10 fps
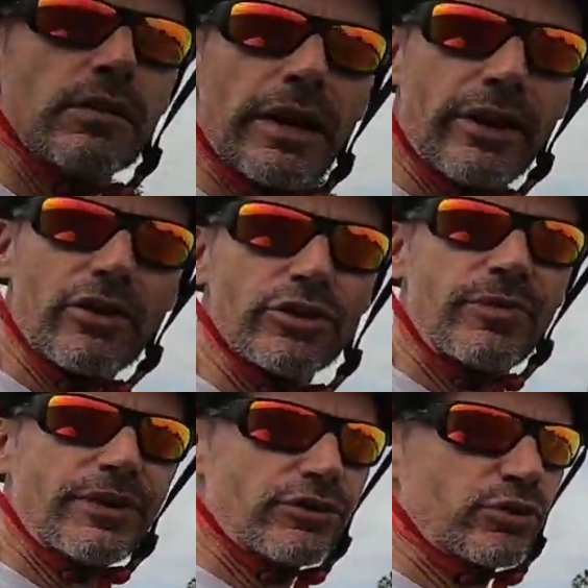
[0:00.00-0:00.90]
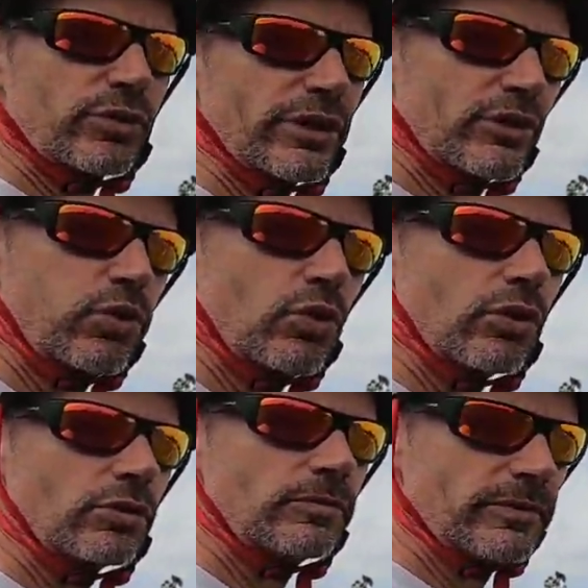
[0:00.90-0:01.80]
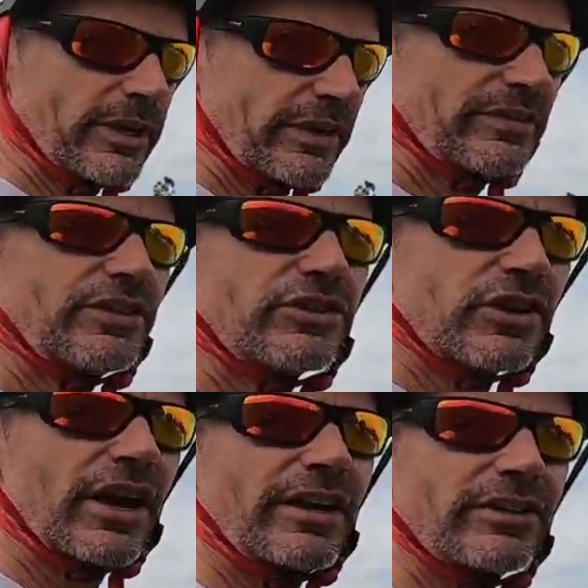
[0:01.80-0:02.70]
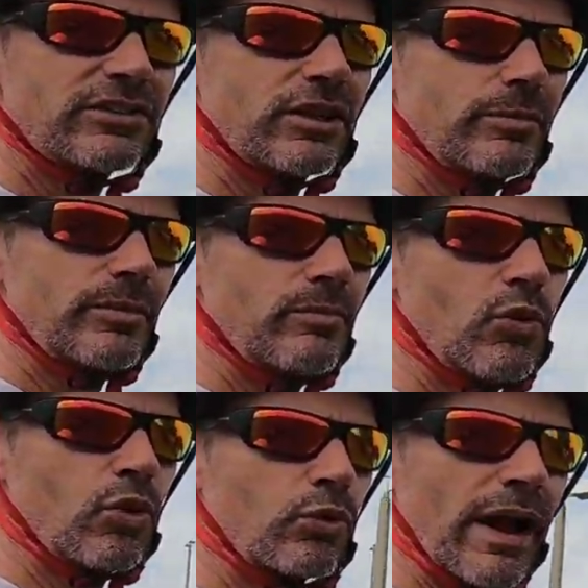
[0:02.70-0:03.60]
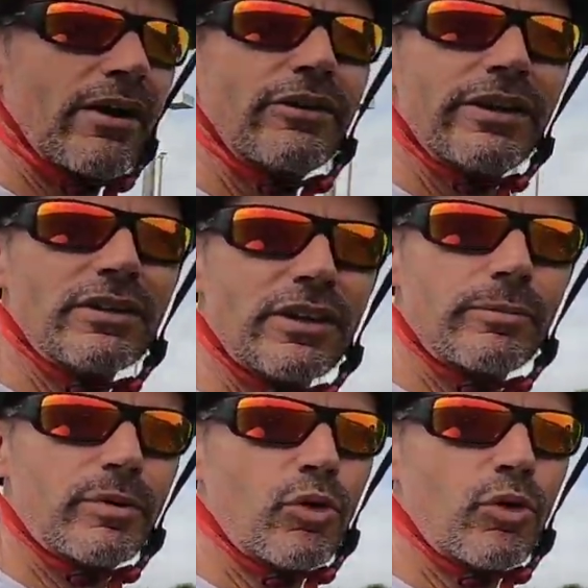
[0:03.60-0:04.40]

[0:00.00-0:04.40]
And all those features are really cool, yeah, and the design is a little bit more rounded, a little bit